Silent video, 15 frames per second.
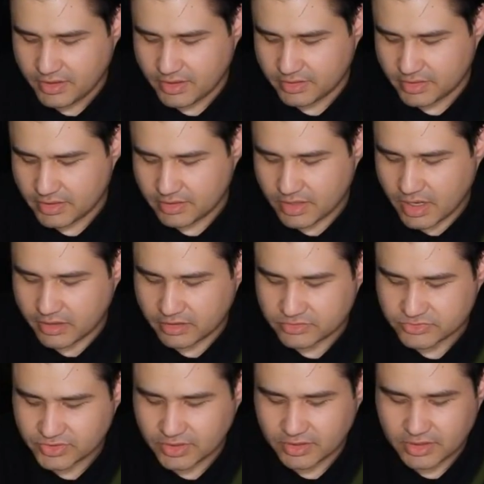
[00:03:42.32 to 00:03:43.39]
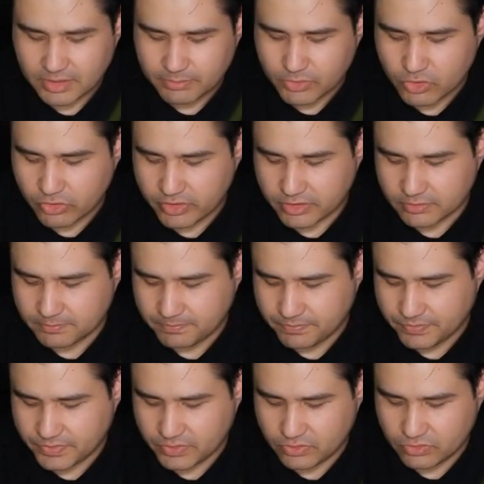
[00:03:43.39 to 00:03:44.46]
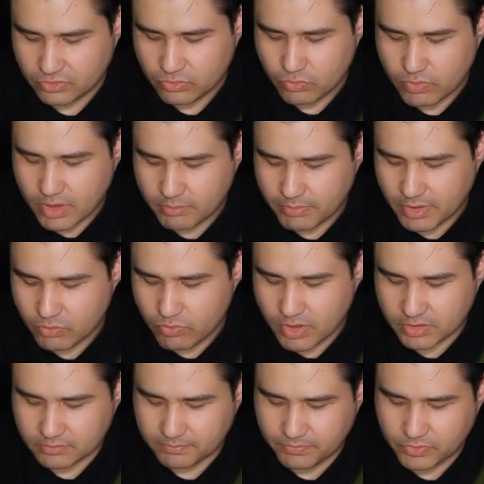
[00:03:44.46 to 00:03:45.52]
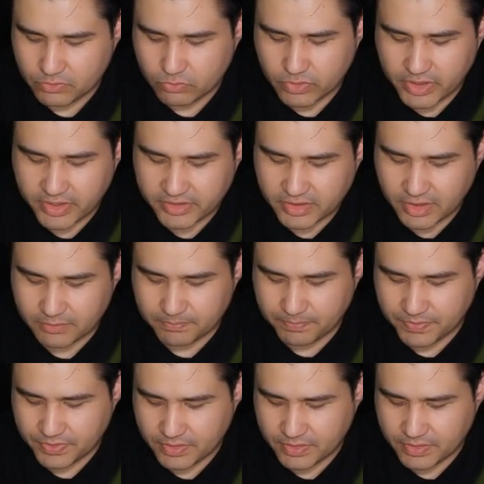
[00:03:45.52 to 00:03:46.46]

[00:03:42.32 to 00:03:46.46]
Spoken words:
And then the audience can keep going, you know, one by one at a time.